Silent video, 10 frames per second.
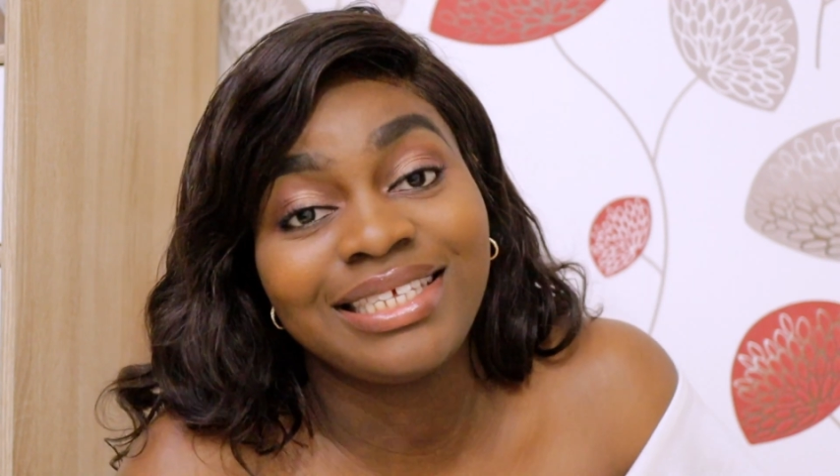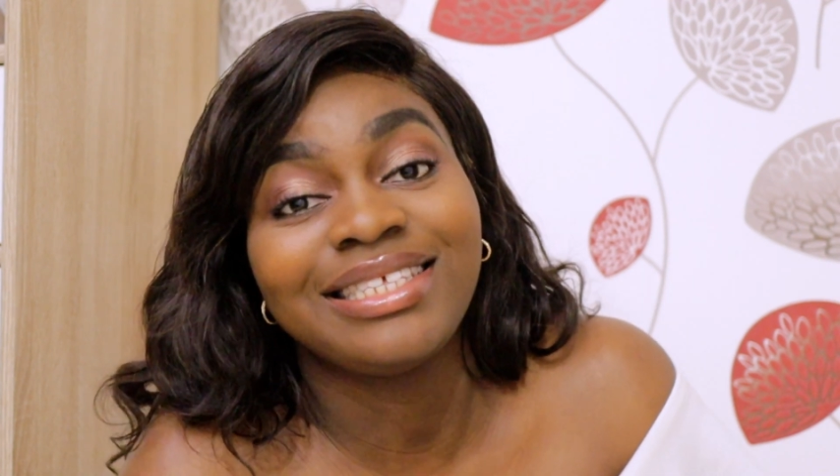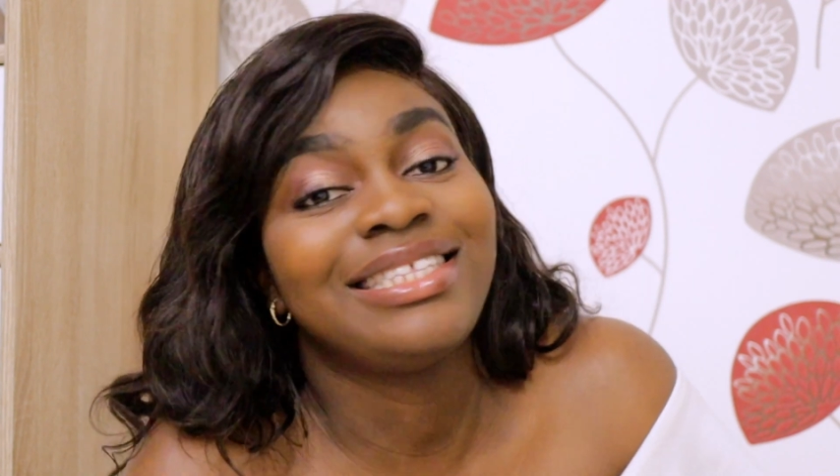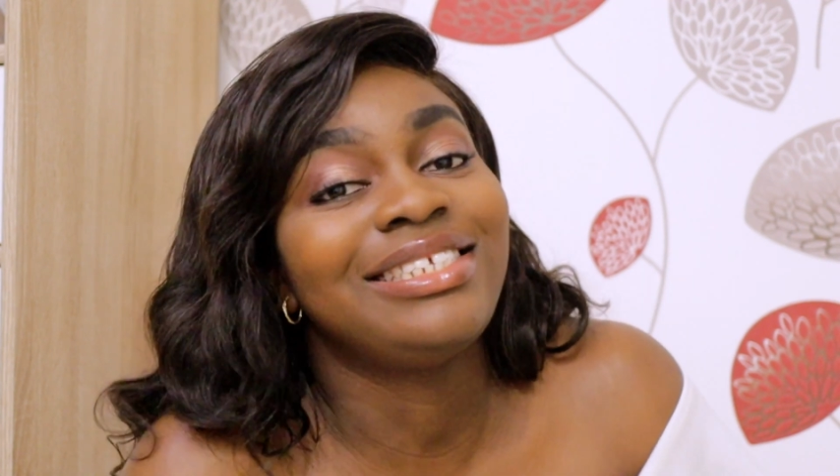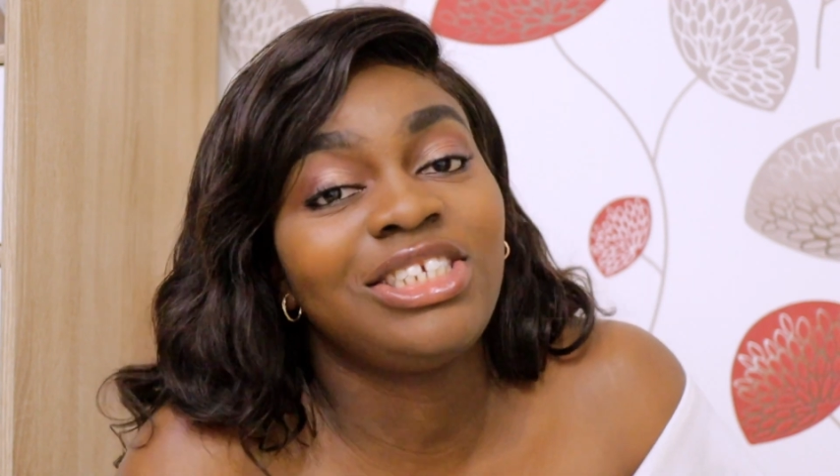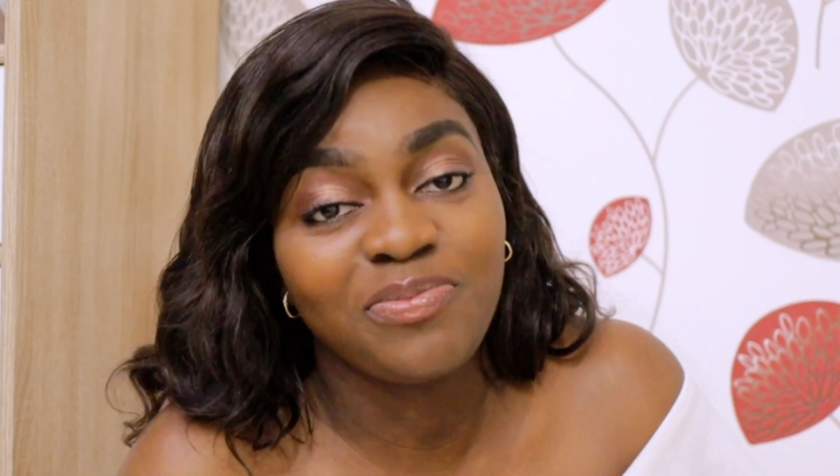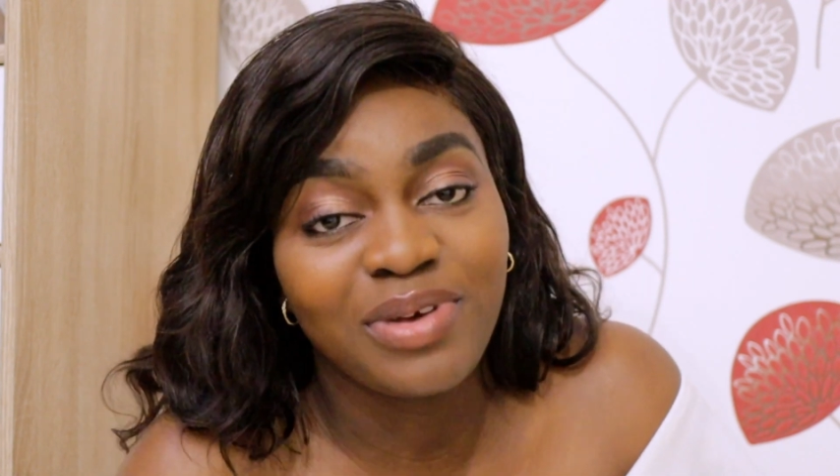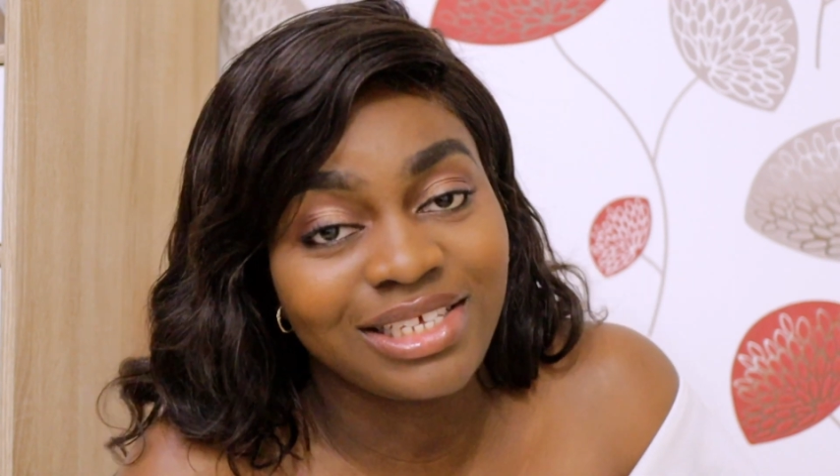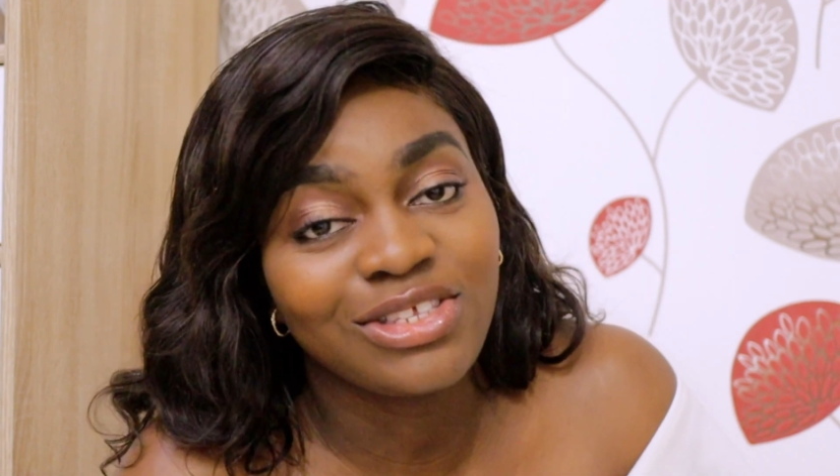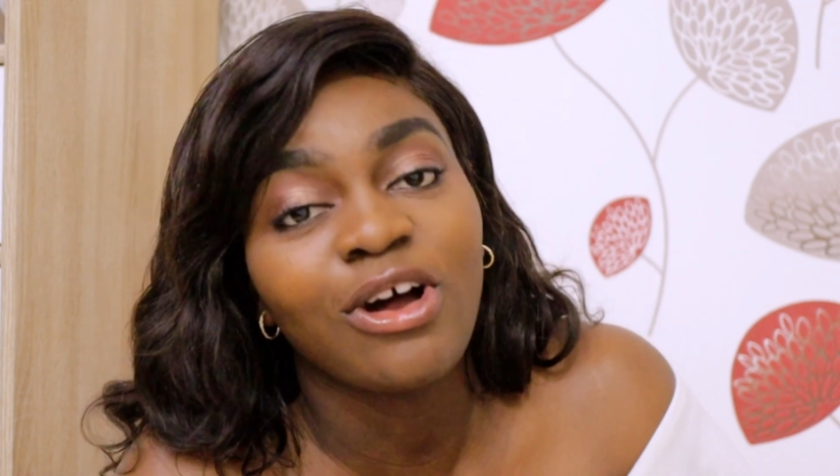is the
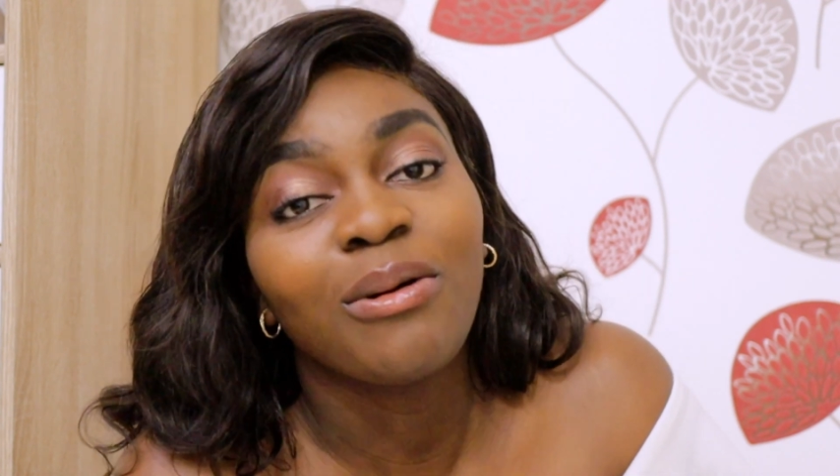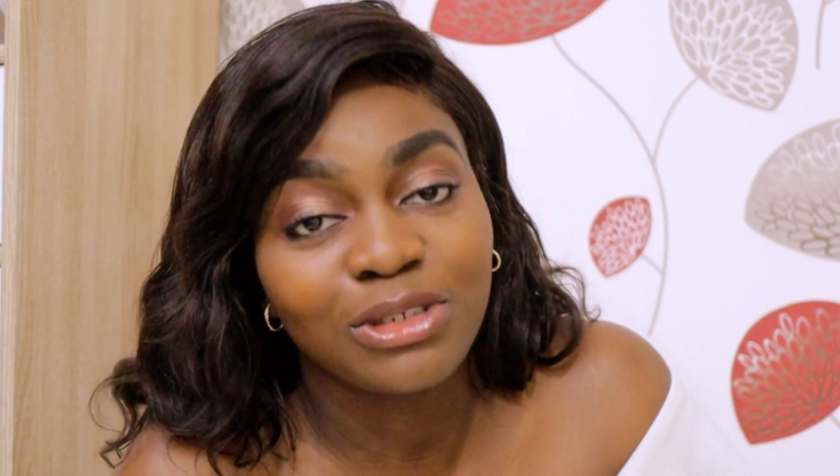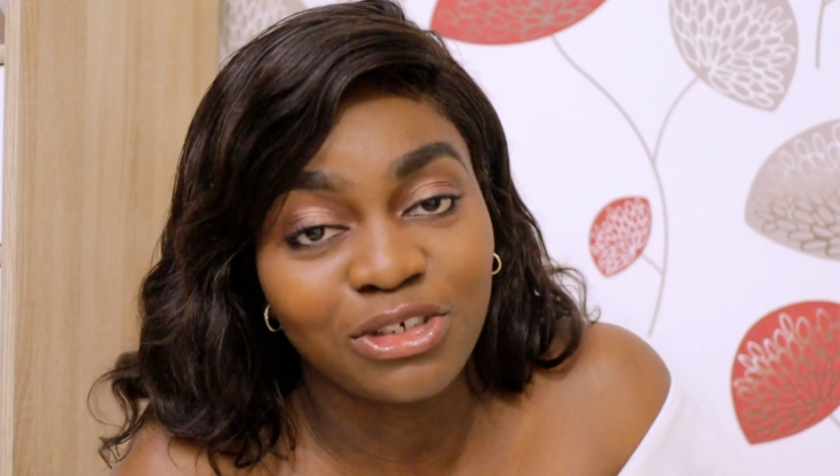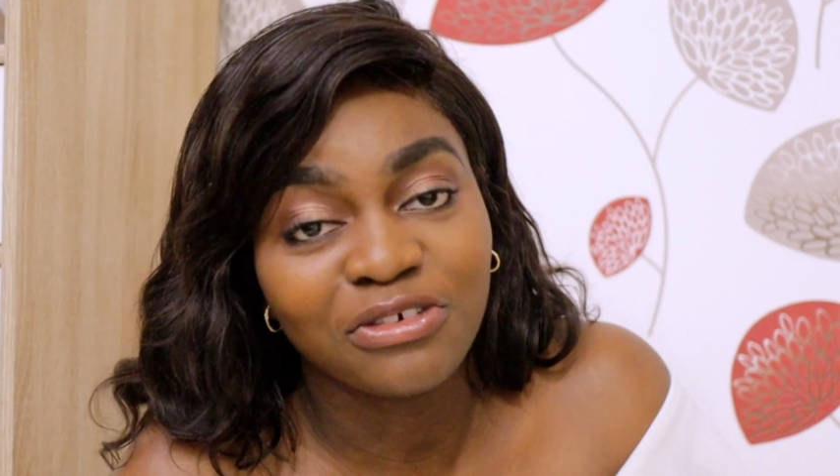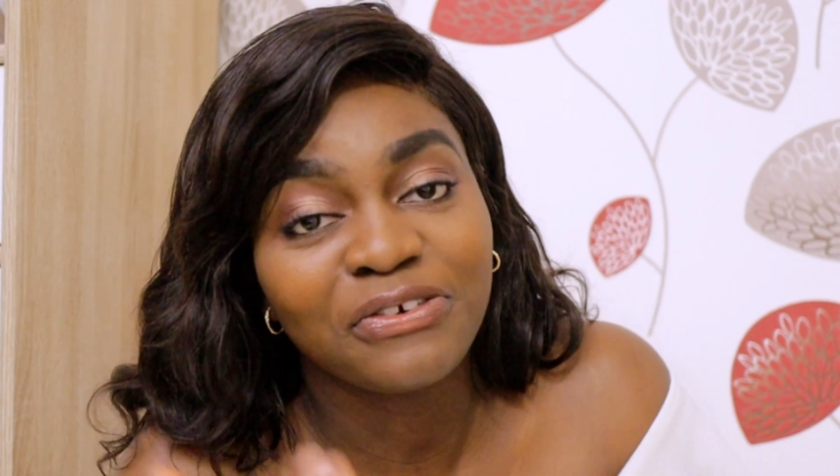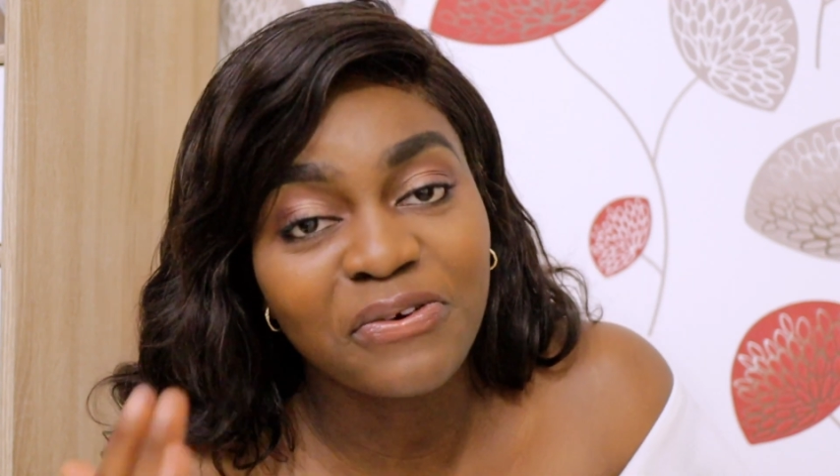cheapest option